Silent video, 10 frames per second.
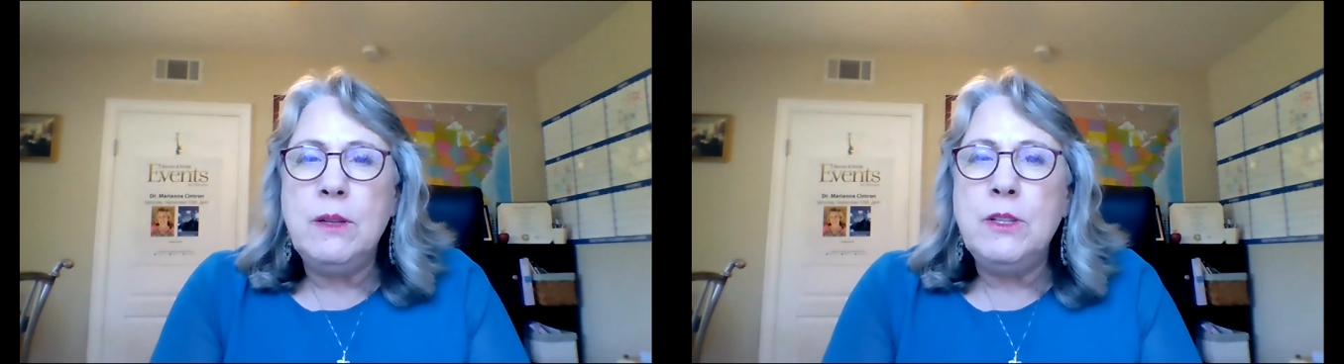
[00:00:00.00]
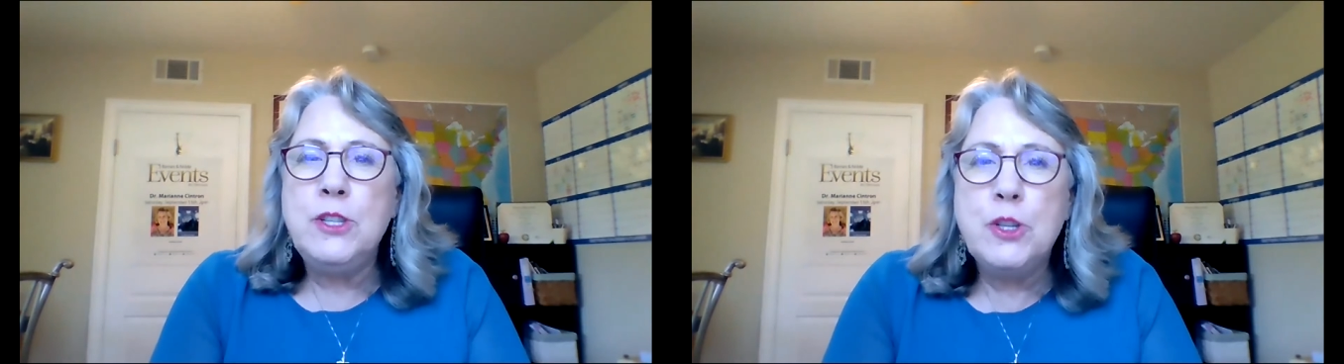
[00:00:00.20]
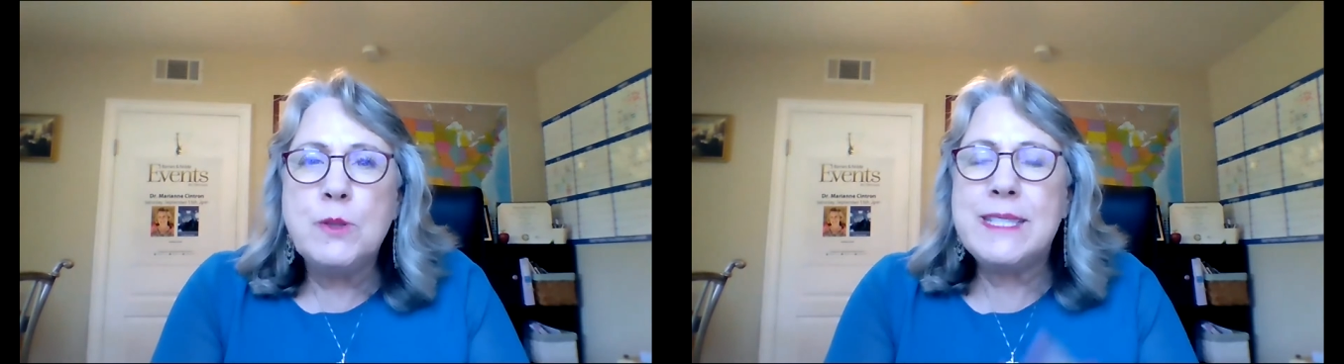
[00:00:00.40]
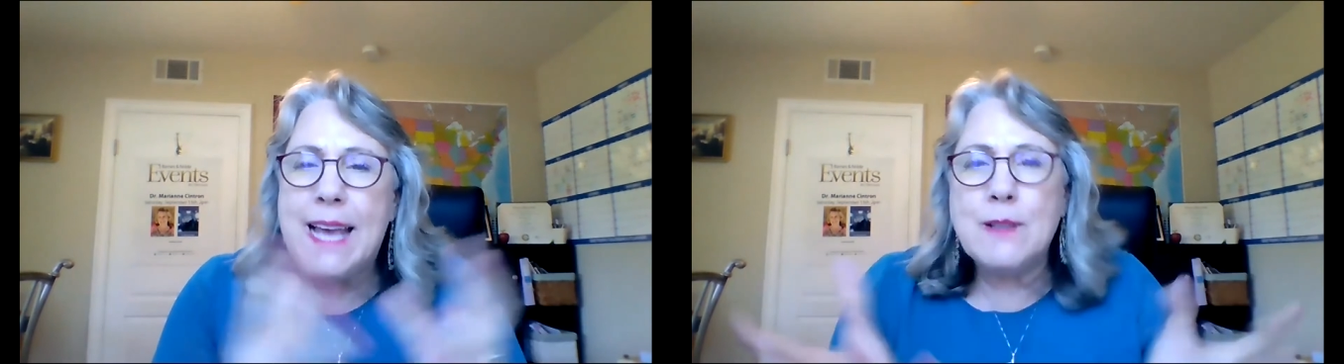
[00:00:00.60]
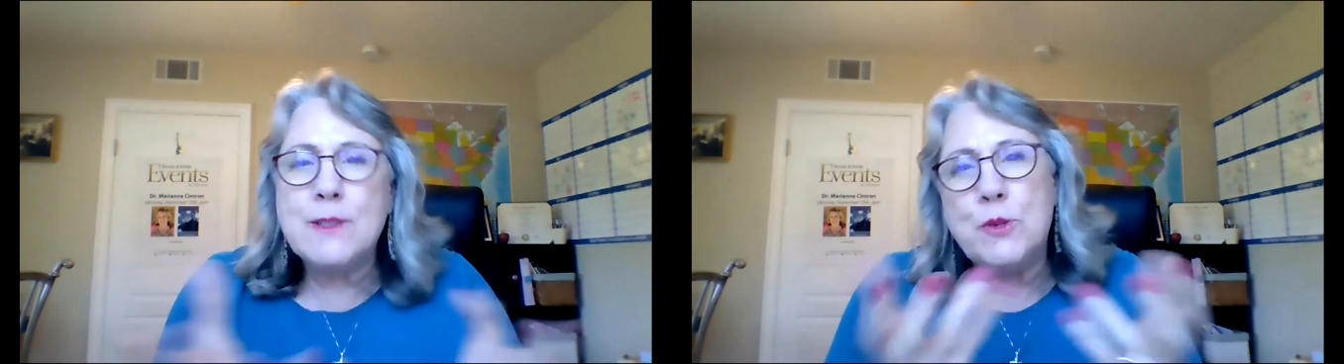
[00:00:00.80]
new
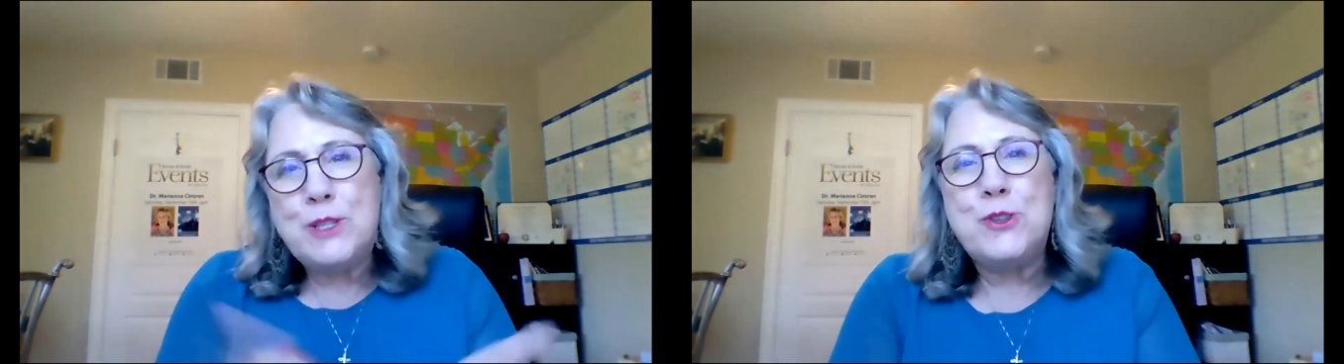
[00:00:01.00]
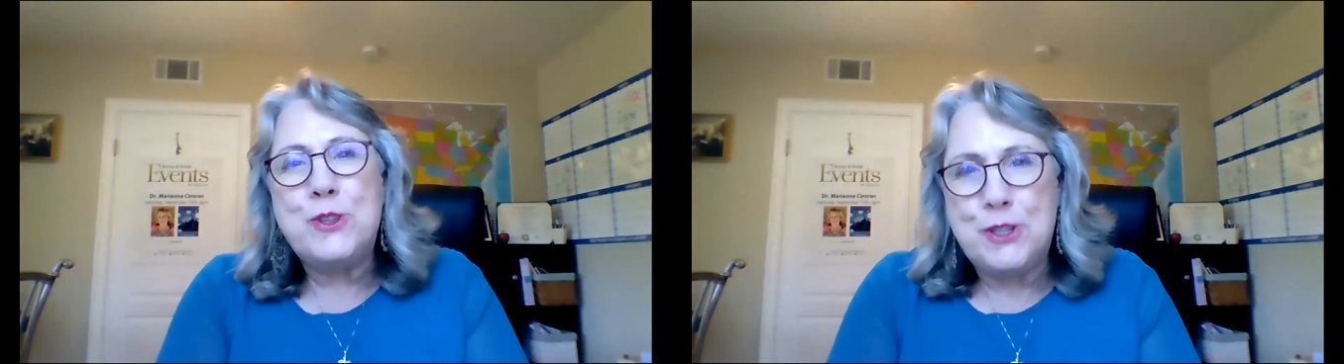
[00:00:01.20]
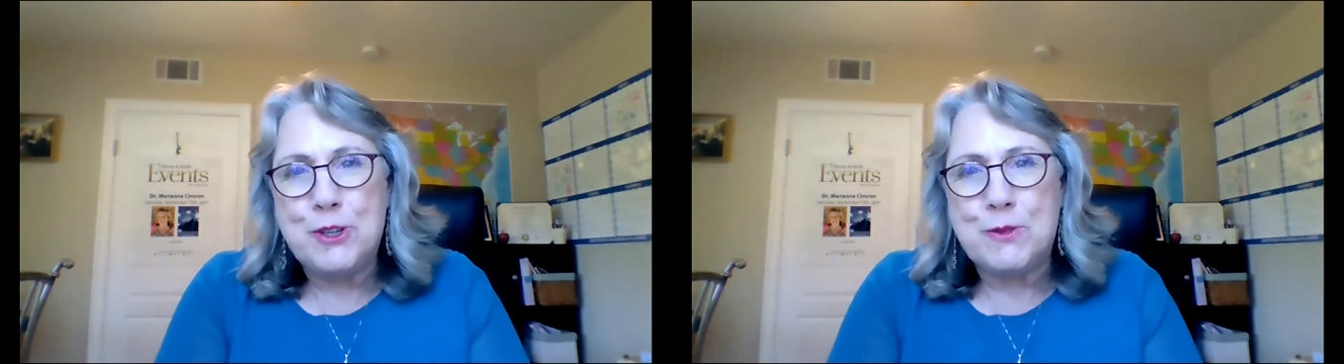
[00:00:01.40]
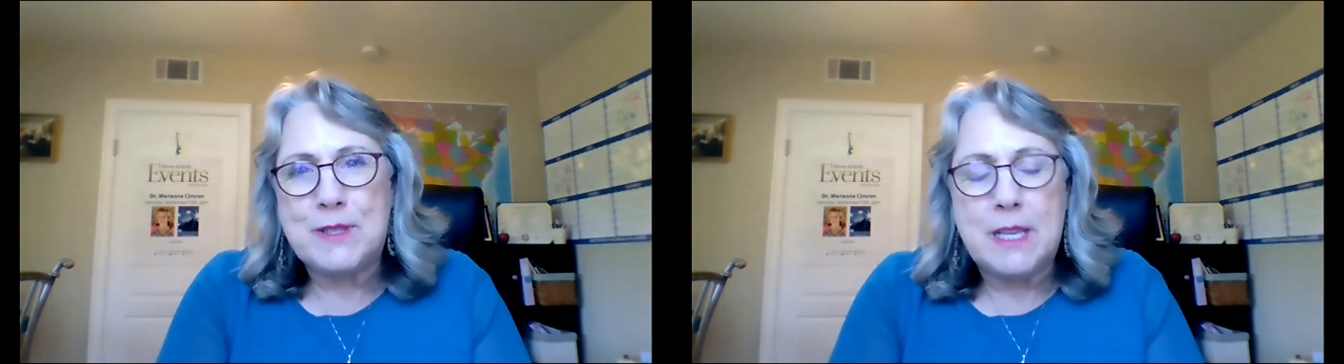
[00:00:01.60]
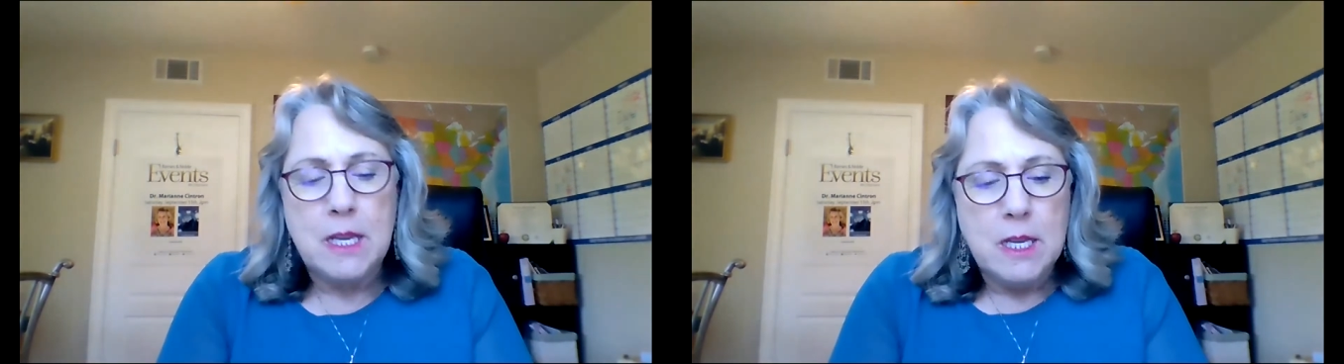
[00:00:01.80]
sounds are
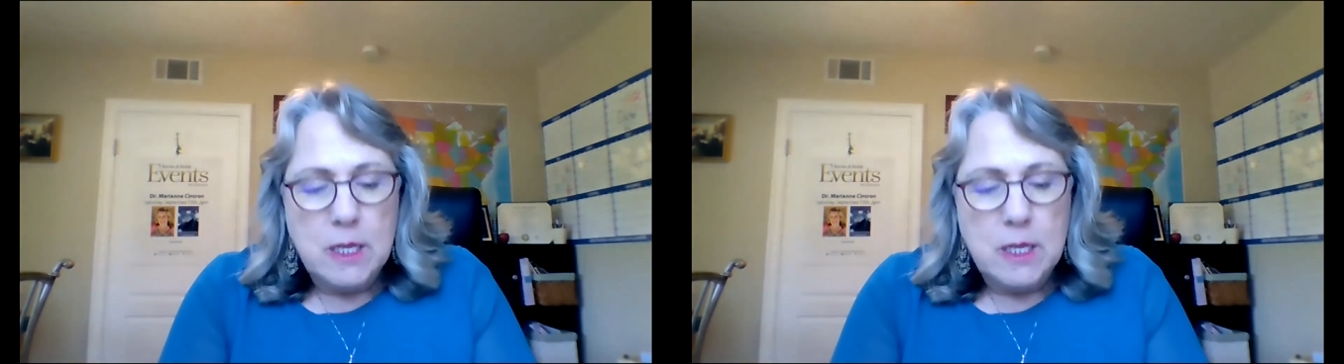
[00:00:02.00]
introduced.